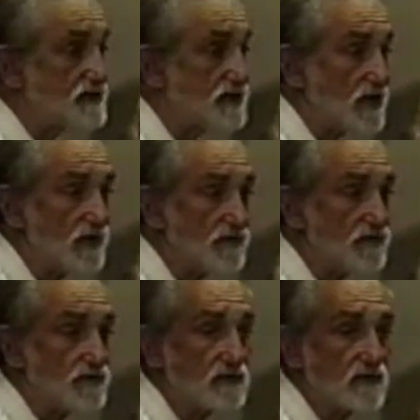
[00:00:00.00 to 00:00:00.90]

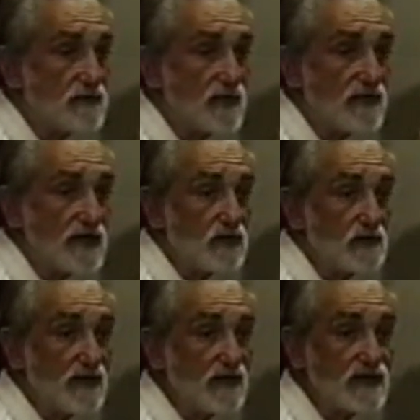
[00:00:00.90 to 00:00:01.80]
itself, and then it
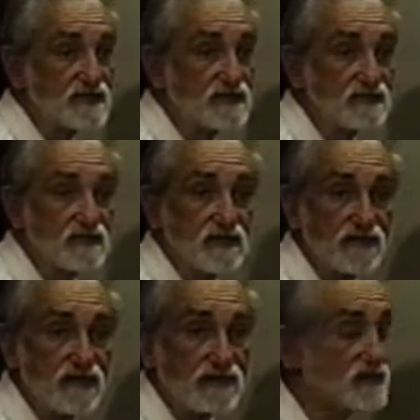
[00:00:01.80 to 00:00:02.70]
would be less
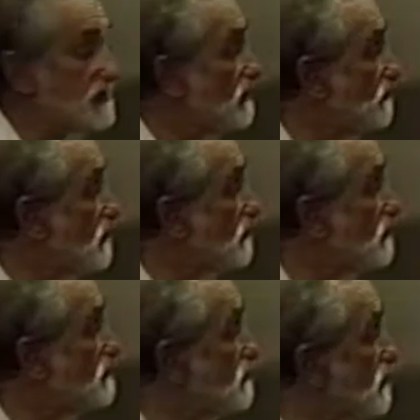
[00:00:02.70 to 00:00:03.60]
than itself because